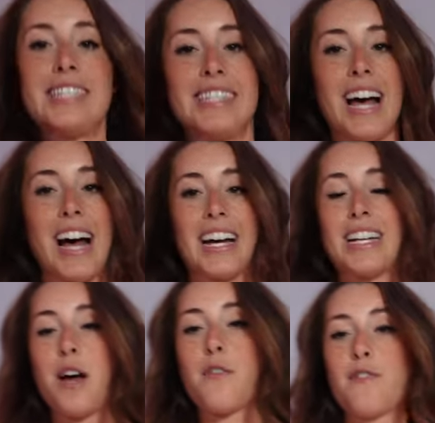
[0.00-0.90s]
design
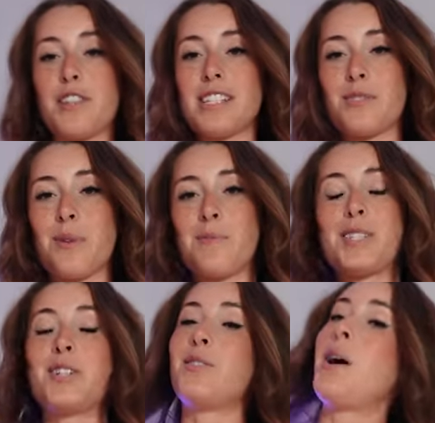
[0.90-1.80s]
for the
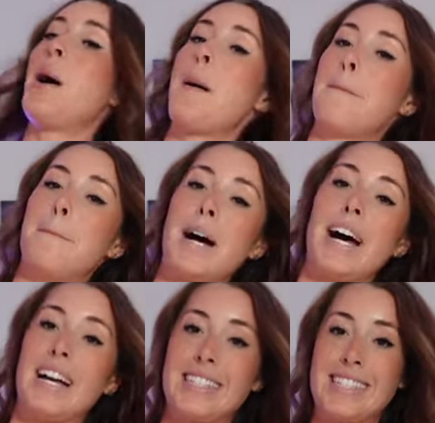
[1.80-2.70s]
swimsuit.
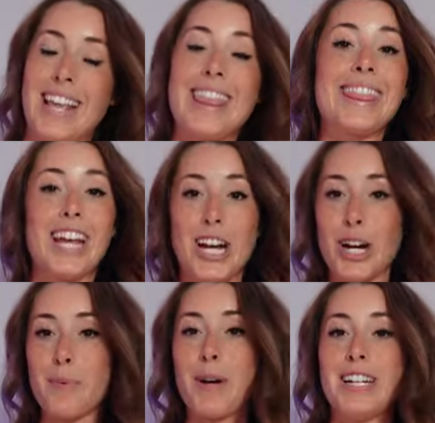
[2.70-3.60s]
But
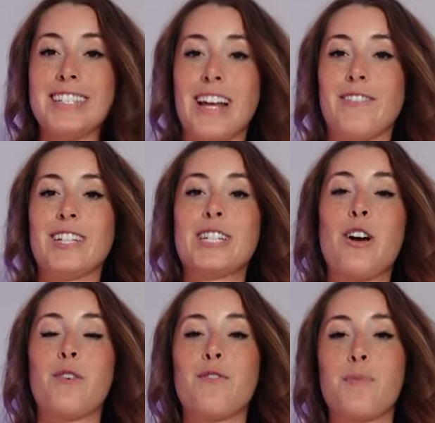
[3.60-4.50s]
their brand is definitely
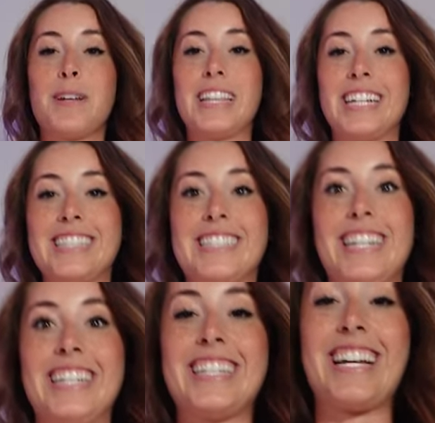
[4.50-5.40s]
known for being like teeny